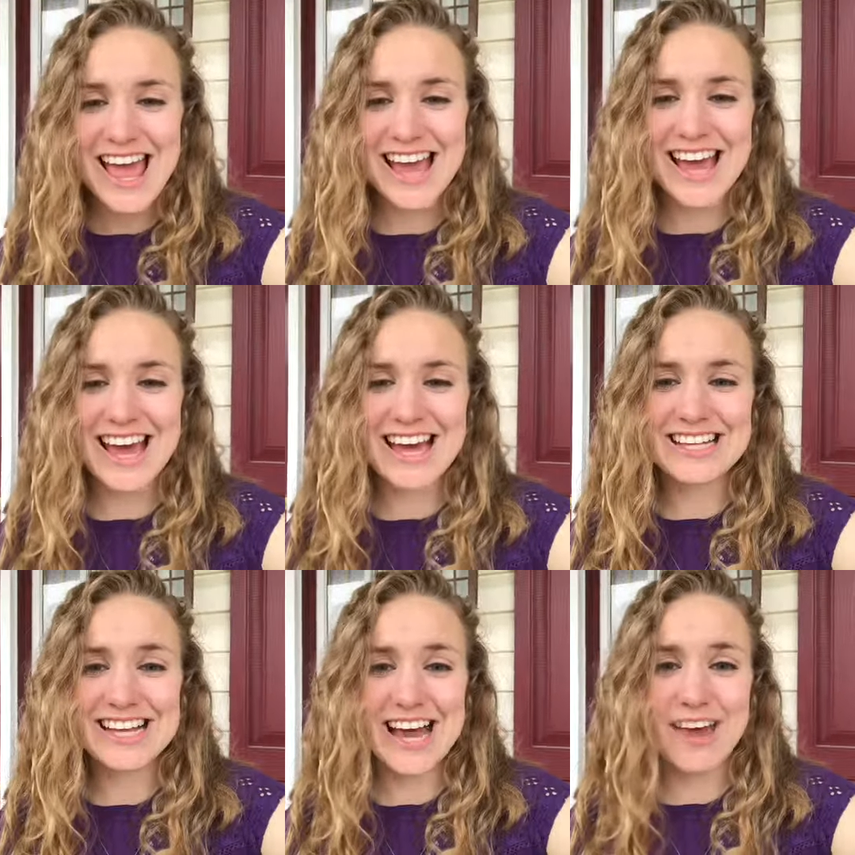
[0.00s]

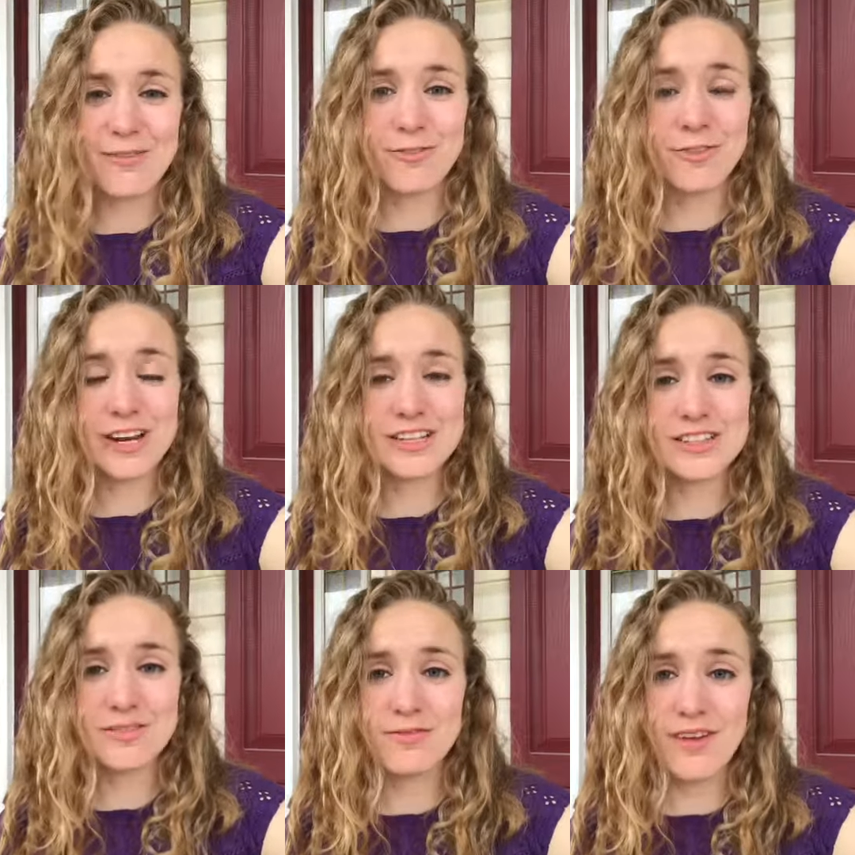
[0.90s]
and I have
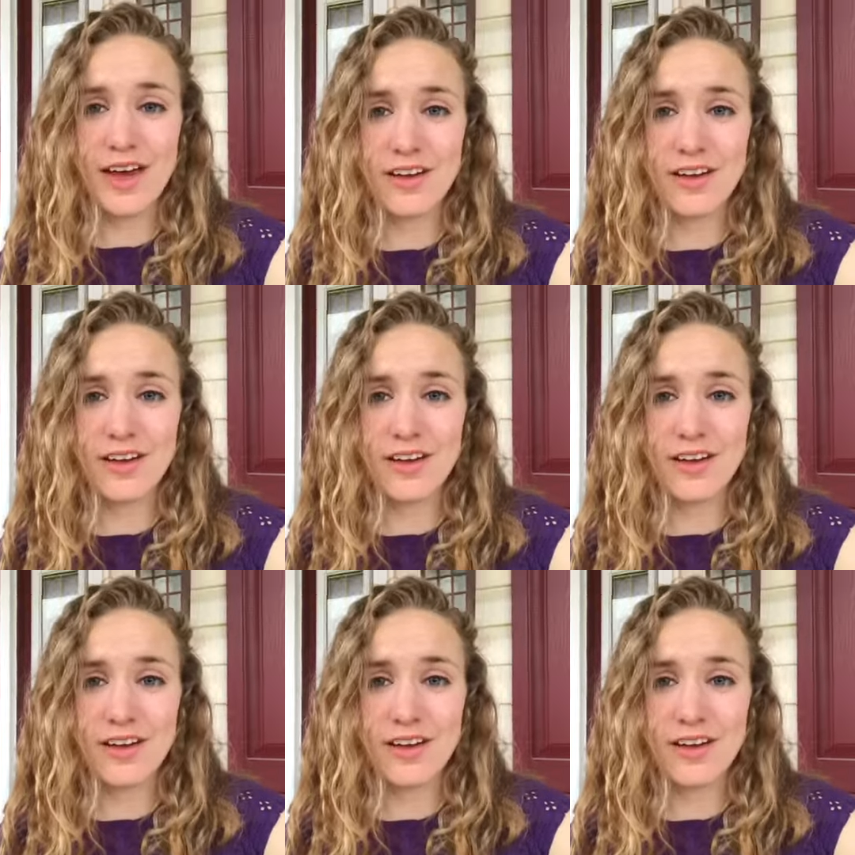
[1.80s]
written